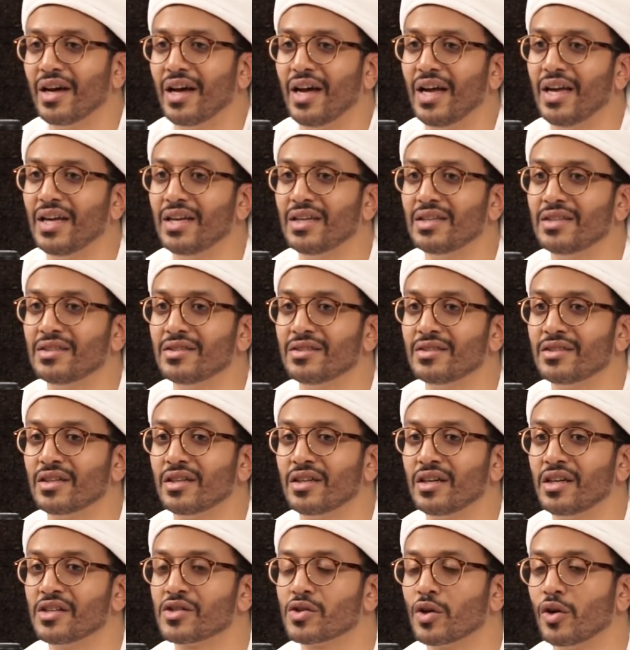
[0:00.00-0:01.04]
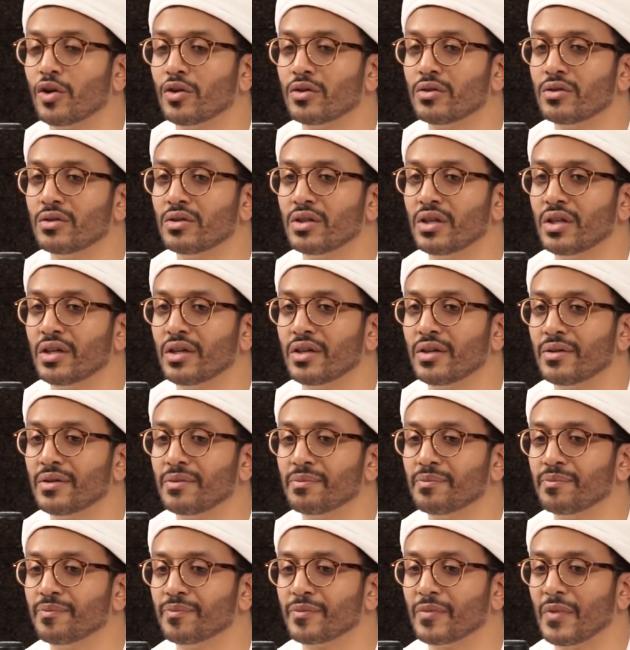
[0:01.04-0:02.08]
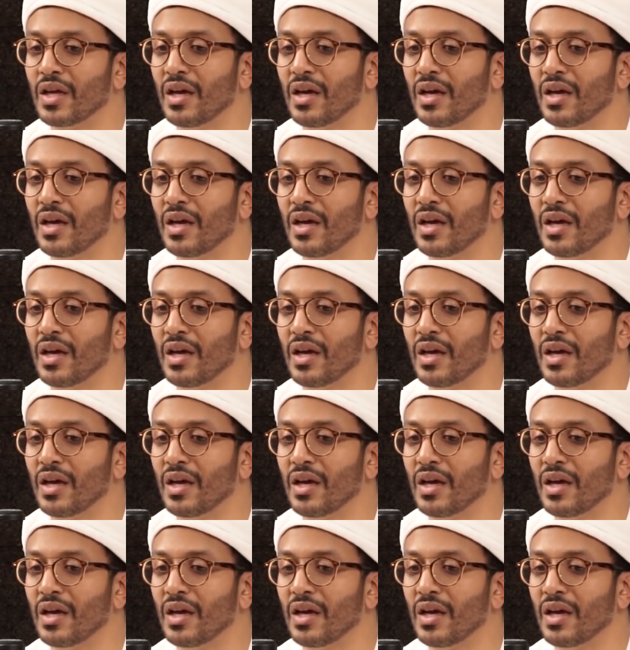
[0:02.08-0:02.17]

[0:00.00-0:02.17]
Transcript: And it's on